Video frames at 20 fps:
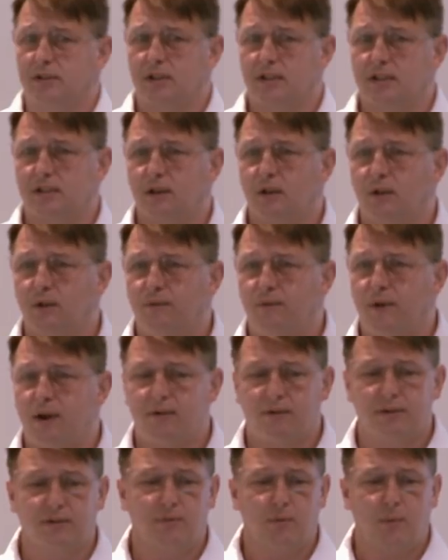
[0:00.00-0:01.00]
So there's a lot of
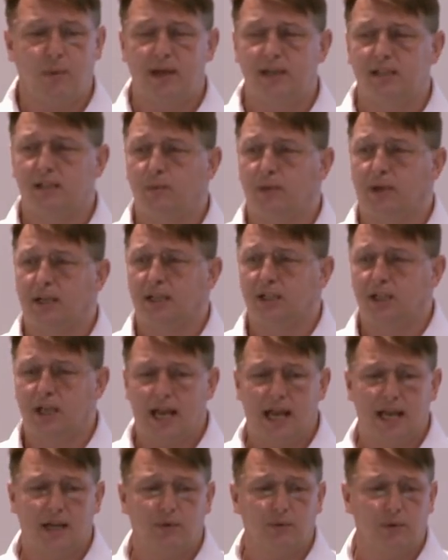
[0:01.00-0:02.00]
various ways that we can actually
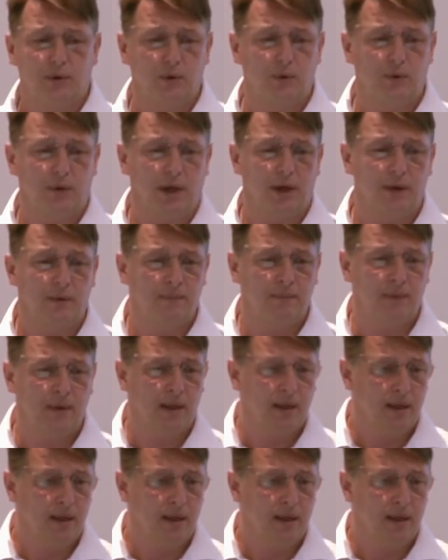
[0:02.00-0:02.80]
handle the audio.